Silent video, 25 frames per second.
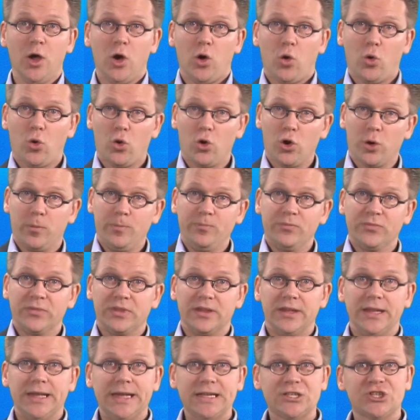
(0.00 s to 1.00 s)
or
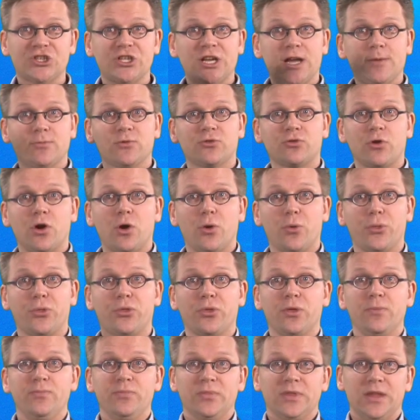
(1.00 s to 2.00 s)
S-shaped
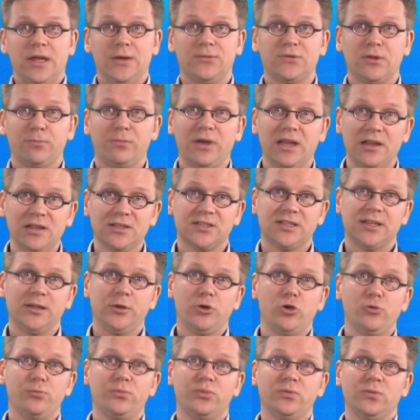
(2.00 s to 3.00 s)
growth if the balancing
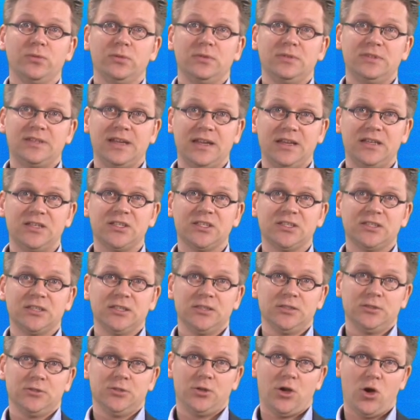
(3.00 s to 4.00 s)
loop takes
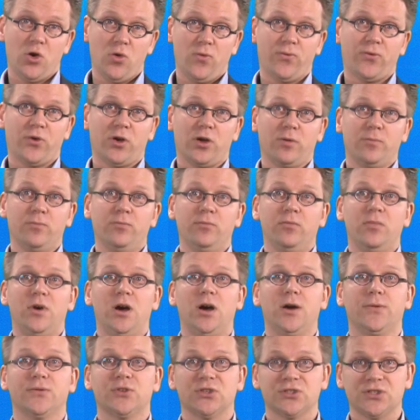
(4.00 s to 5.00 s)
over
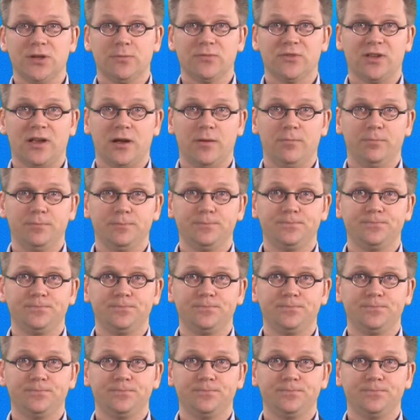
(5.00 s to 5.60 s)
after some time.